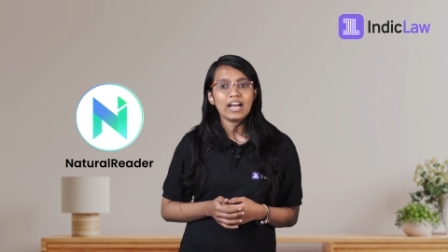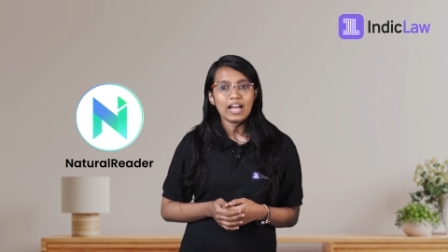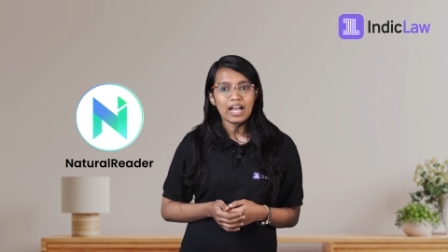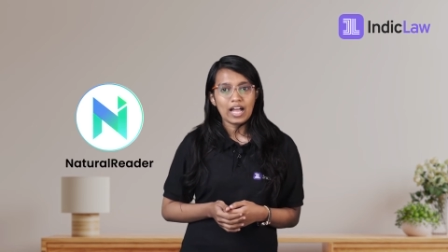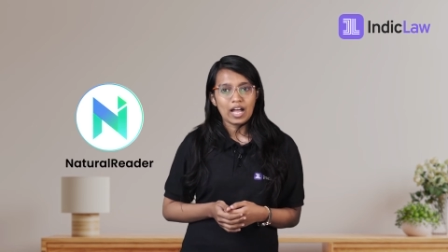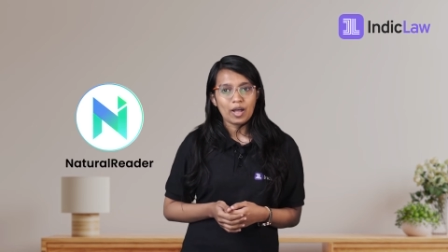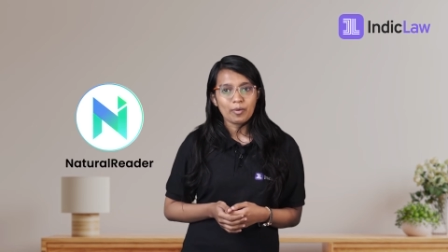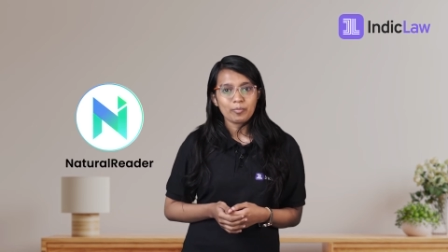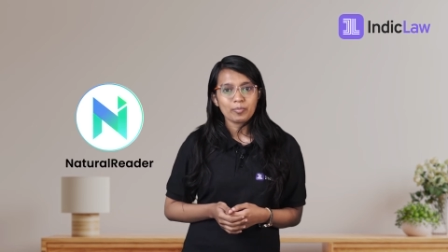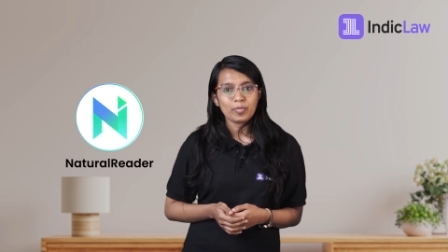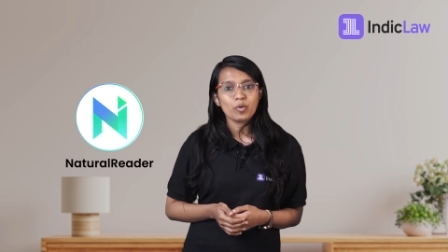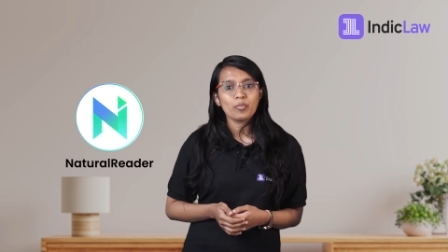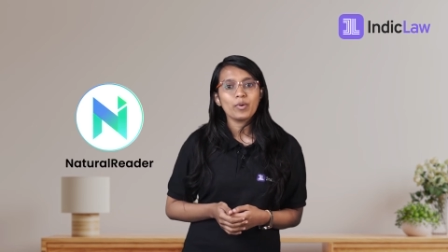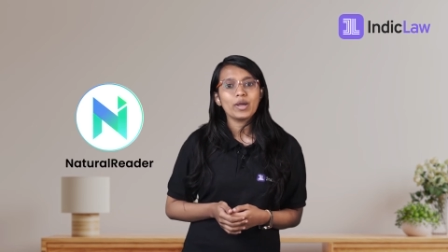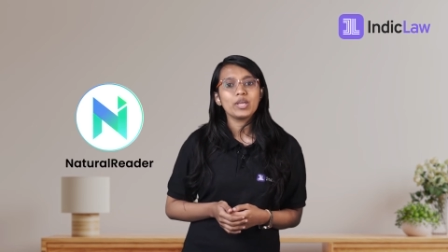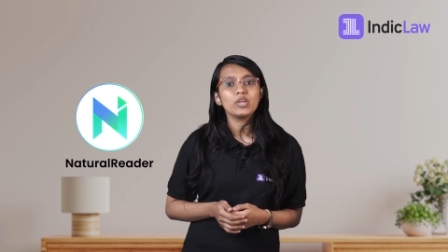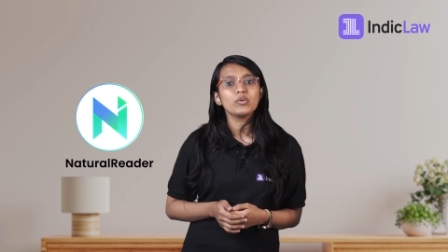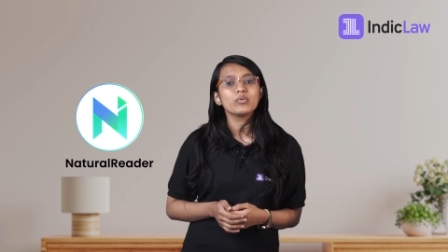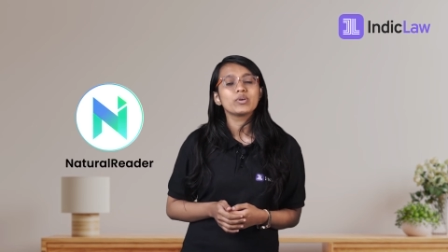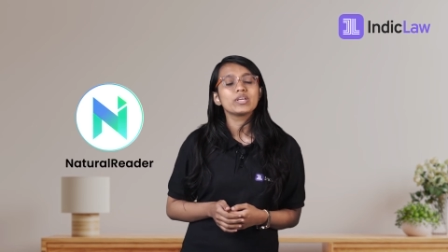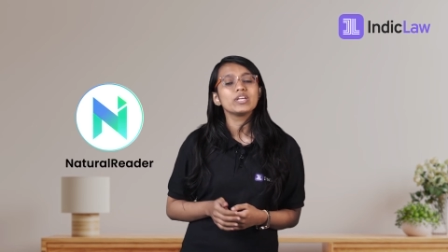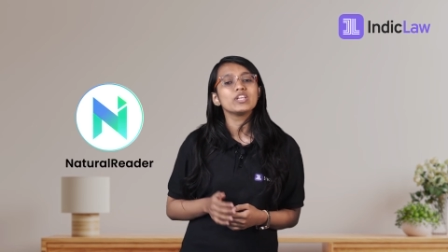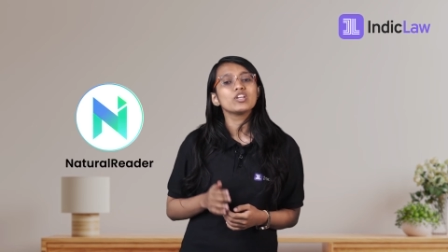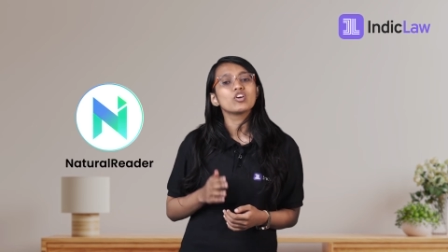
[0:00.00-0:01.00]
app where
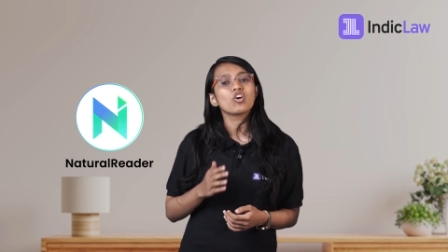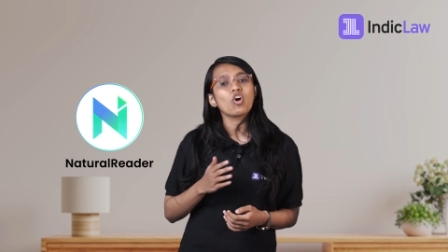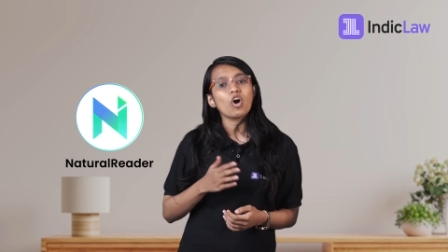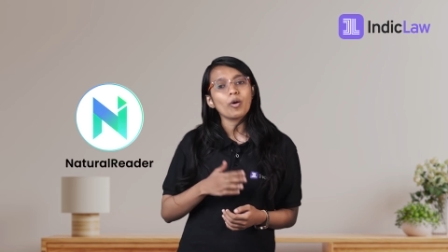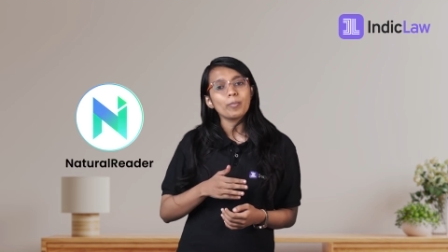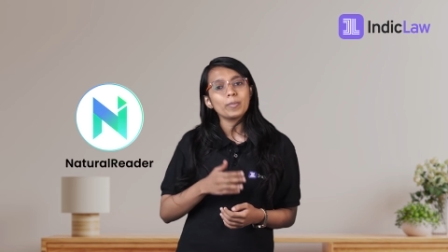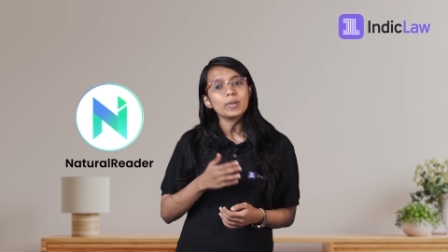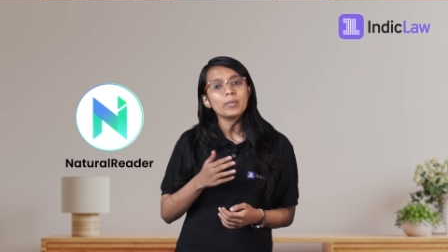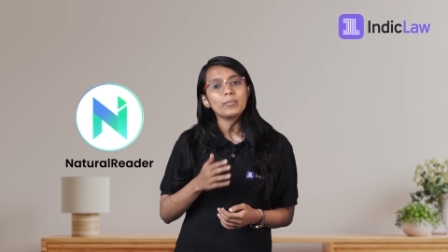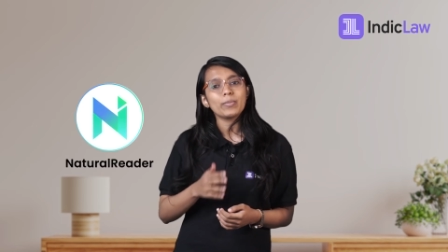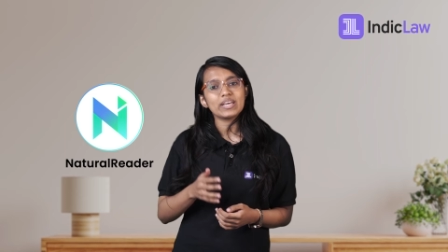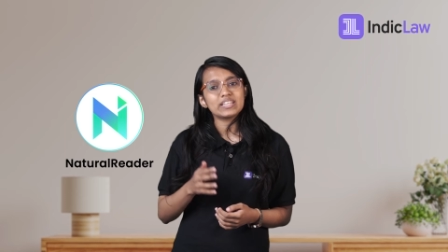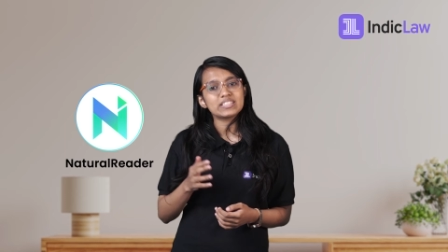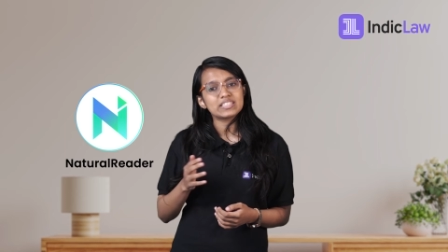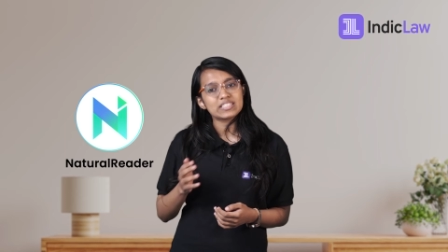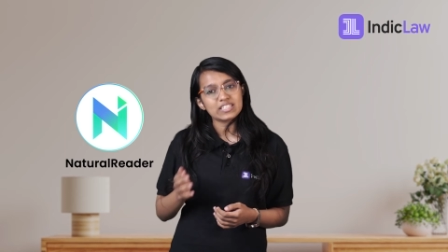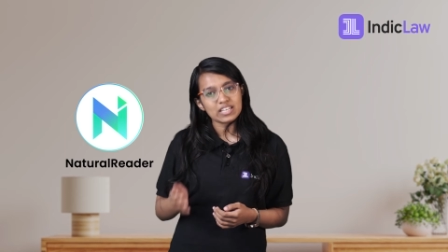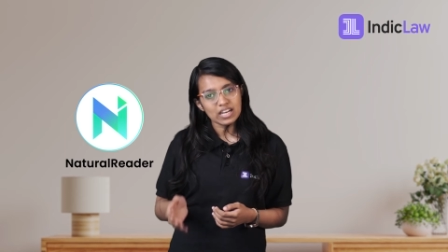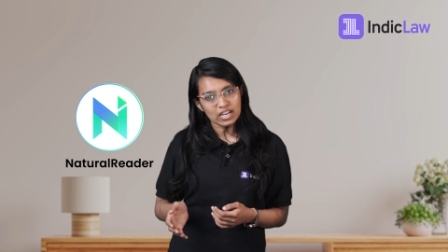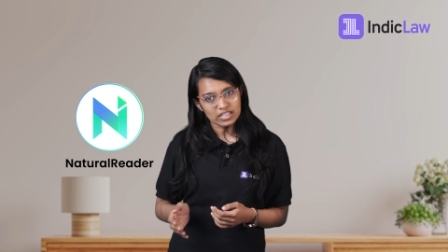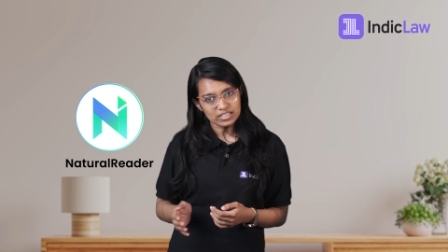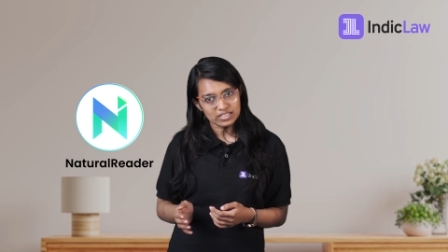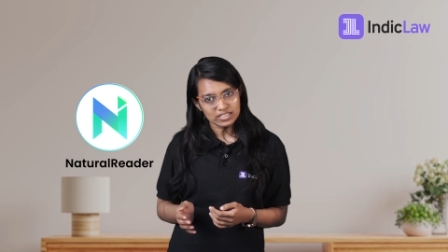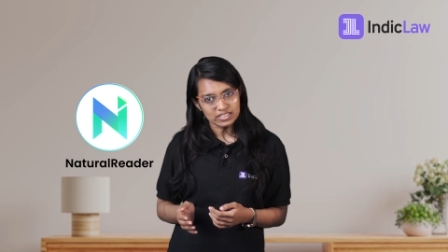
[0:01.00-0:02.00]
you can copy-paste
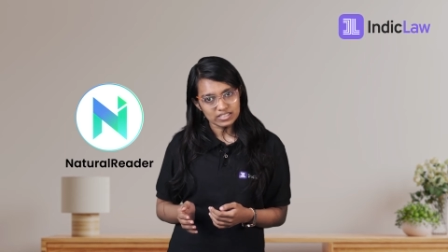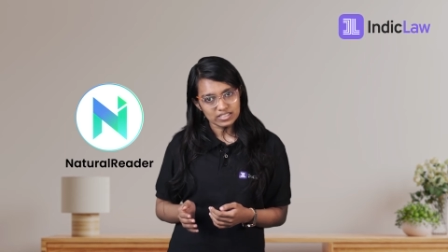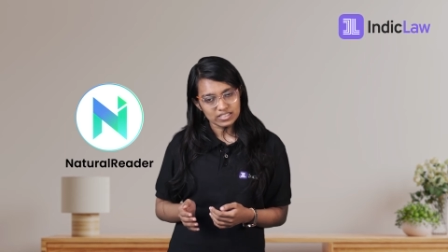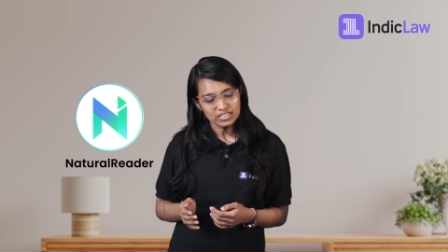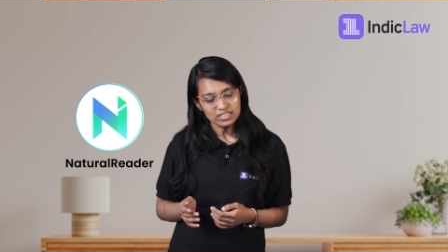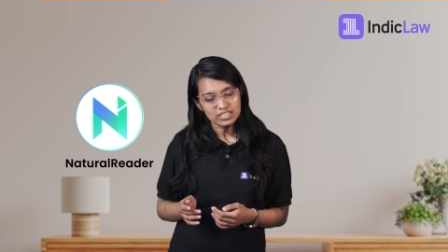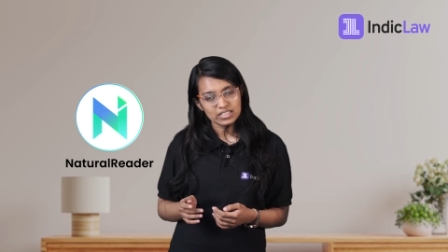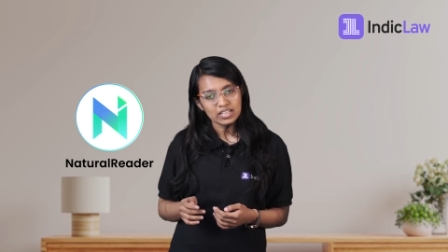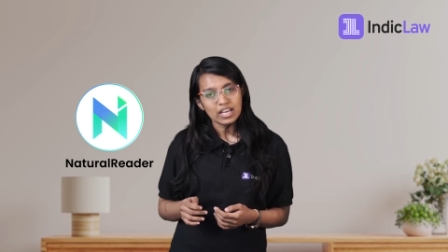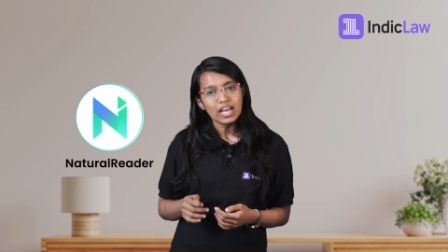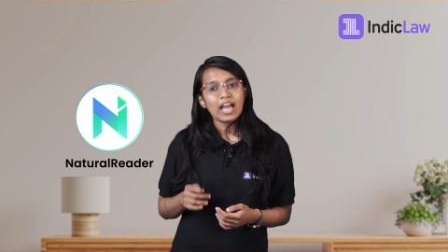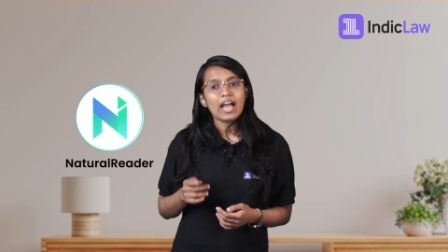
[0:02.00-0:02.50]
content